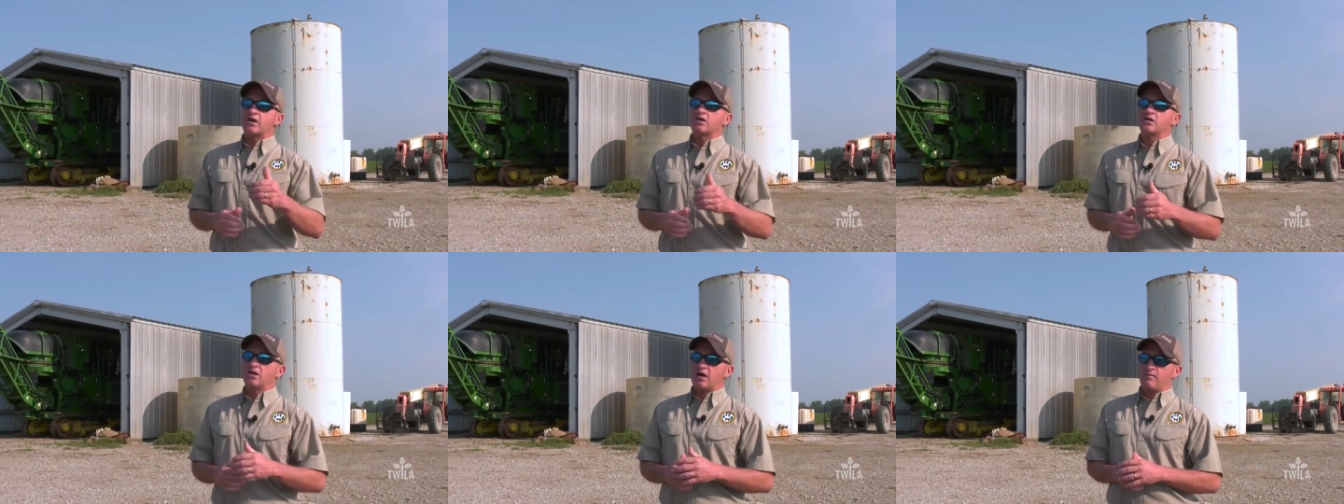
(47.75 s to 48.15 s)

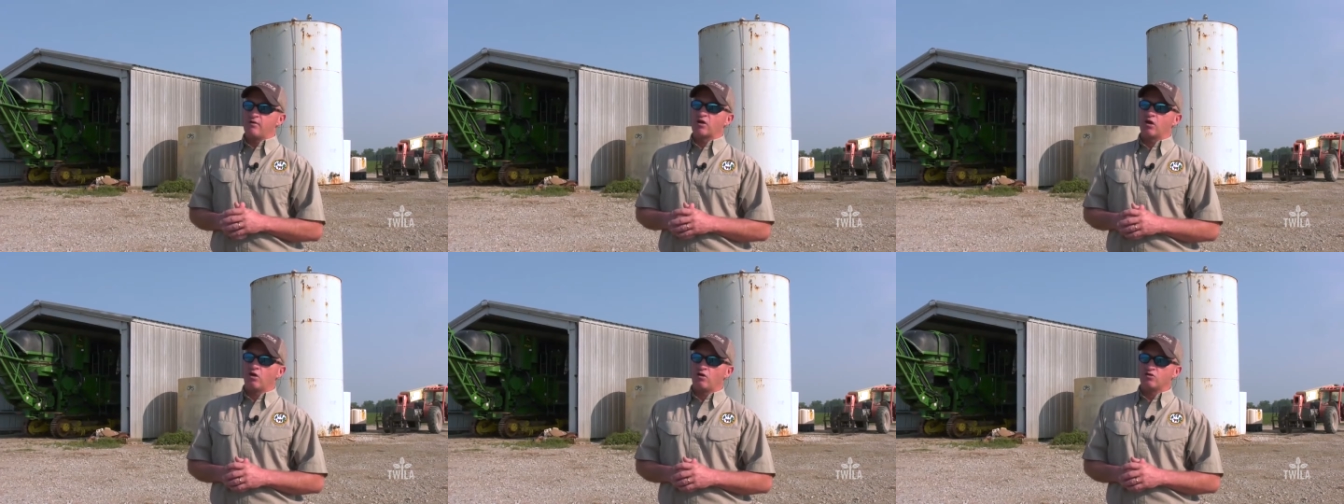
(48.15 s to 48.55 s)

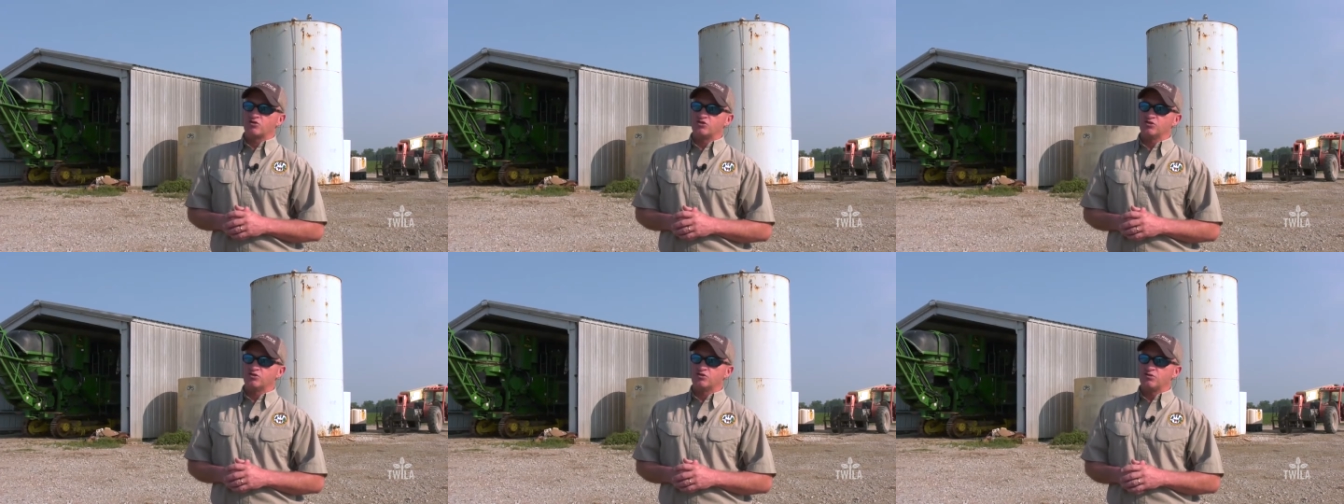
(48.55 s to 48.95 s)
economic
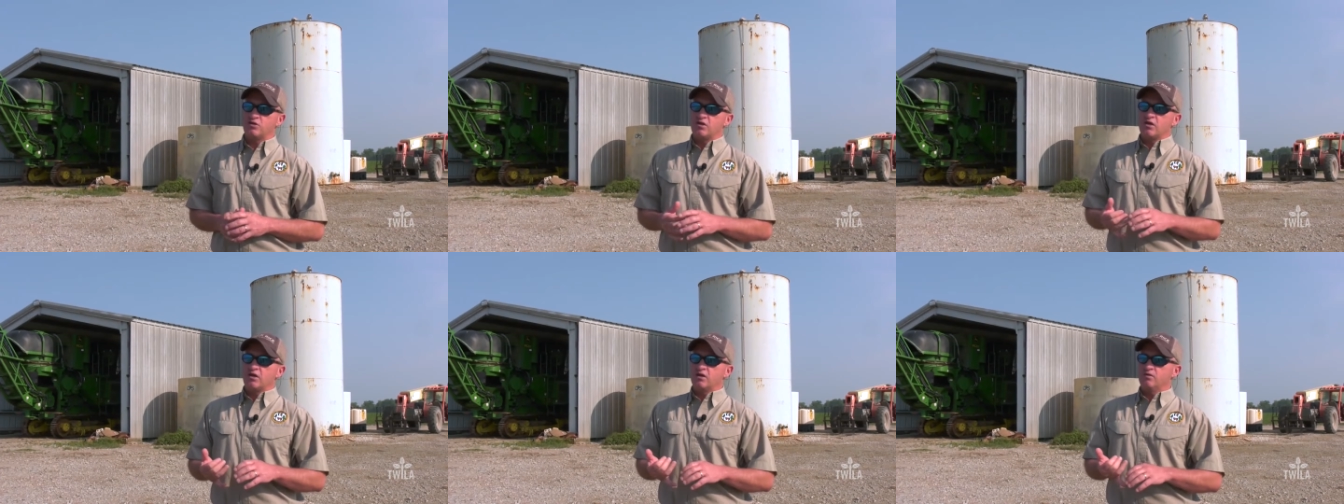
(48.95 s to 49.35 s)
losses,
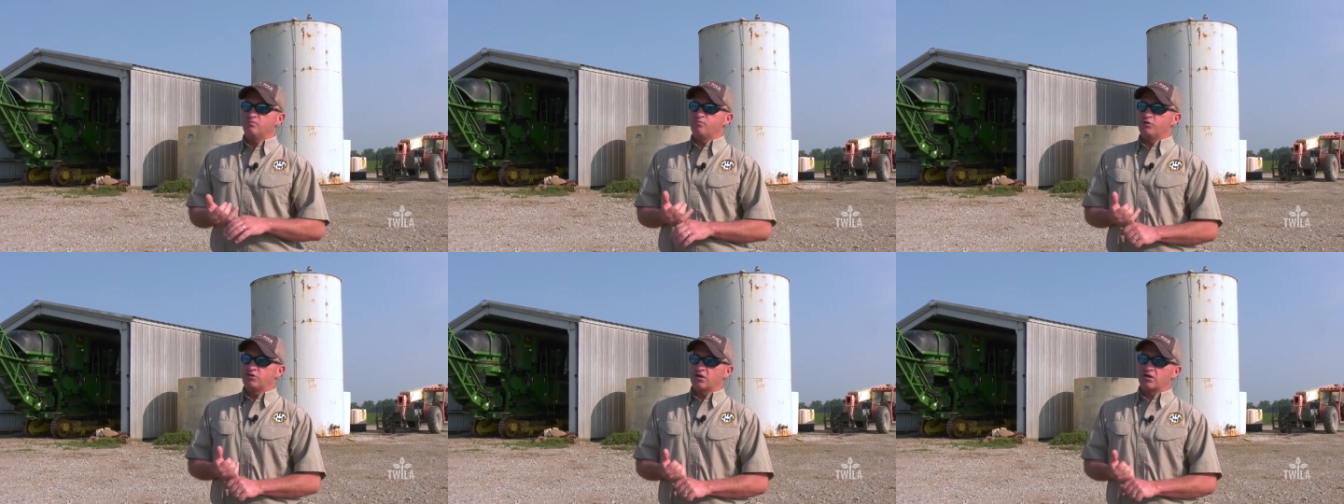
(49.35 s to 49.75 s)

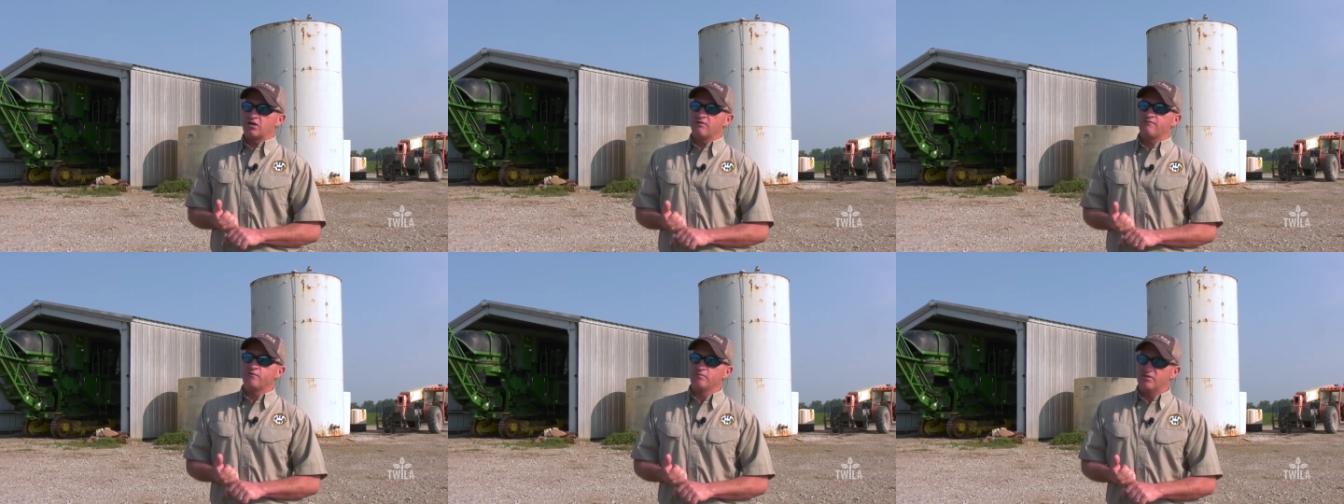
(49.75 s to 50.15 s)
and
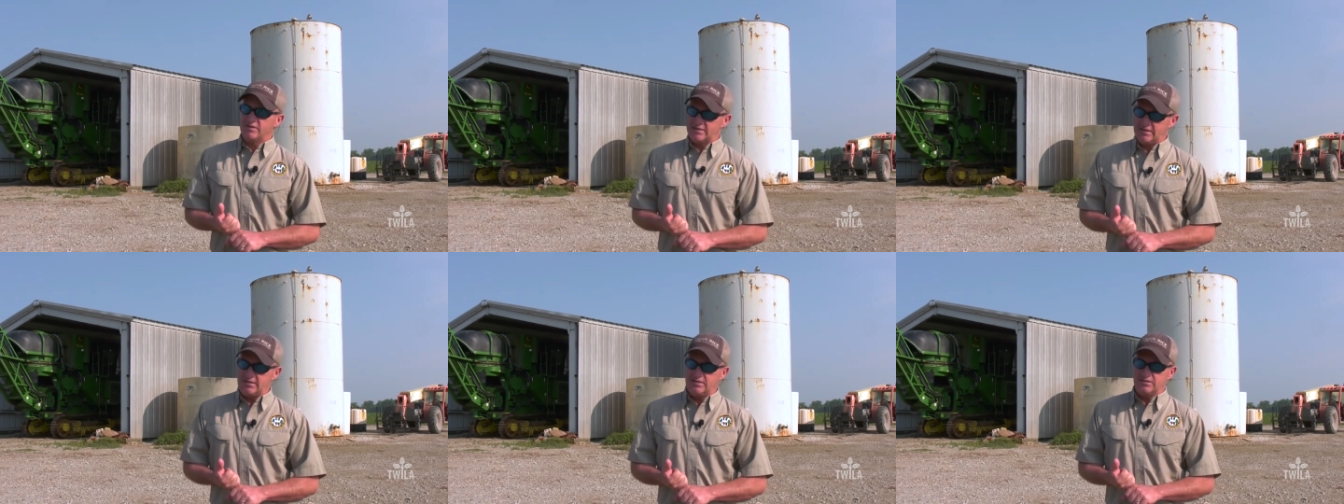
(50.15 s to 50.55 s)
particularly from
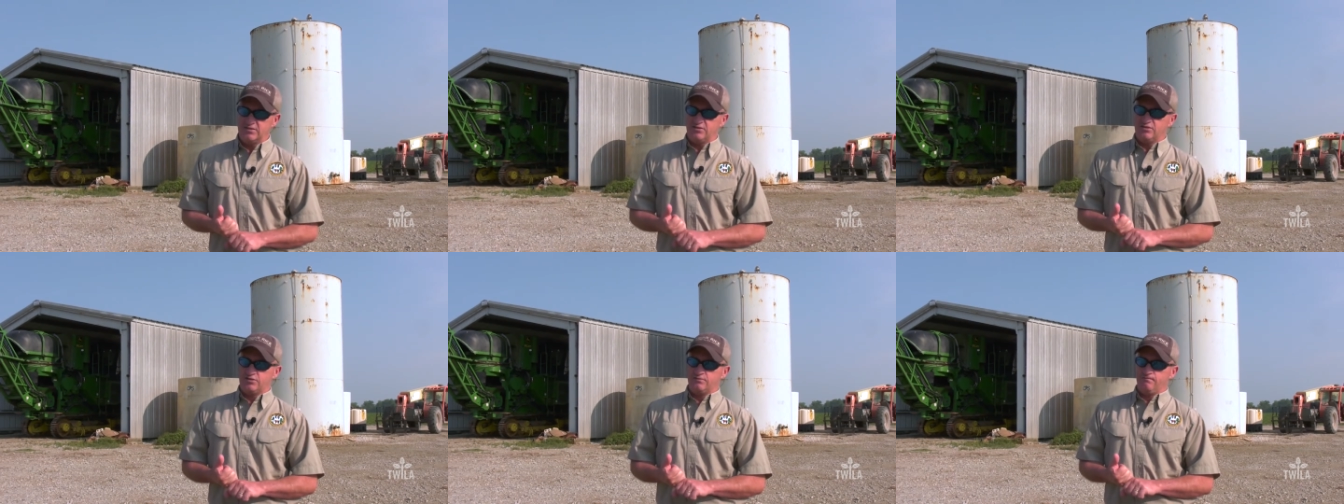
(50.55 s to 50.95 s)

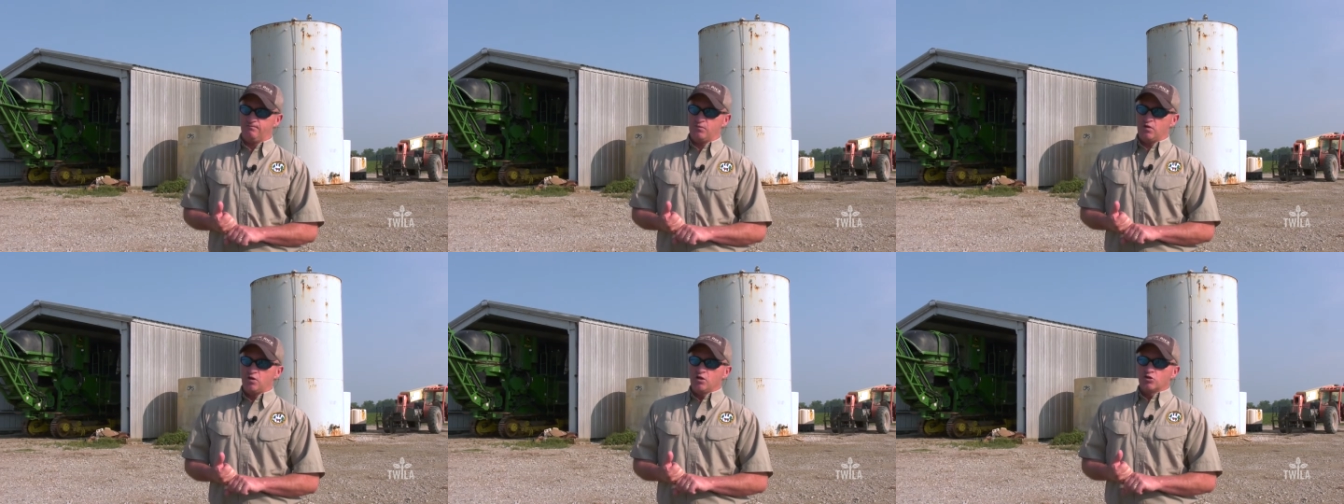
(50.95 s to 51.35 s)
diseases.
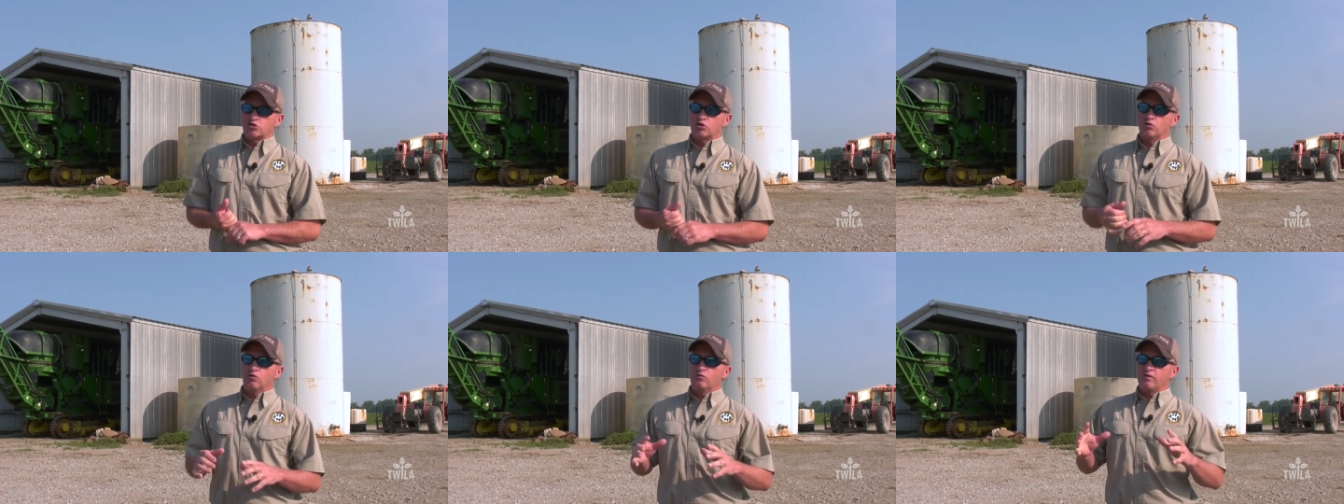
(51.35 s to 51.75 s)

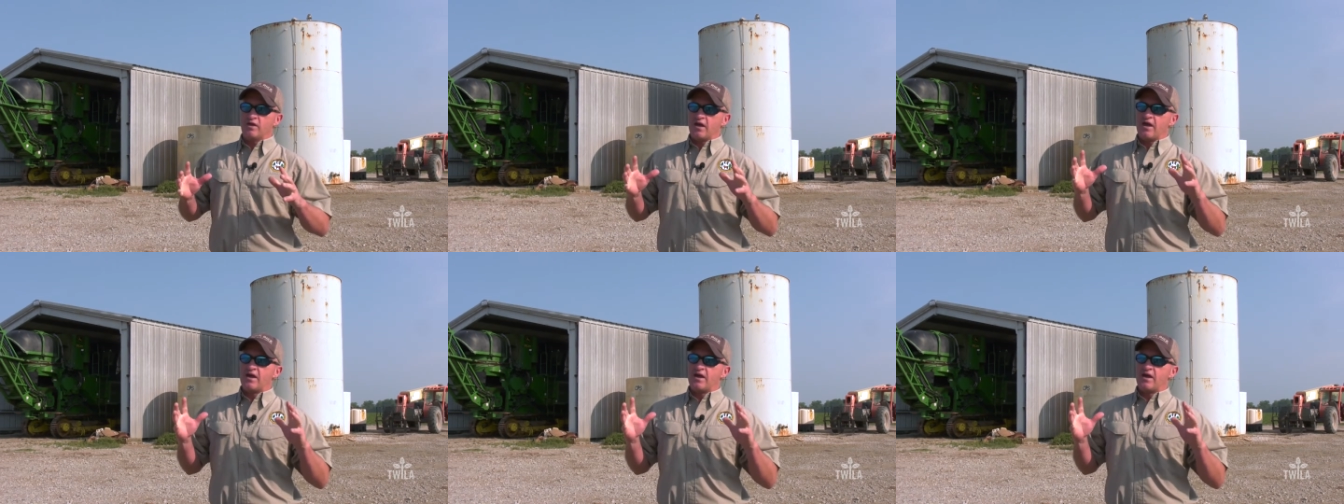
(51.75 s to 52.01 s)
So the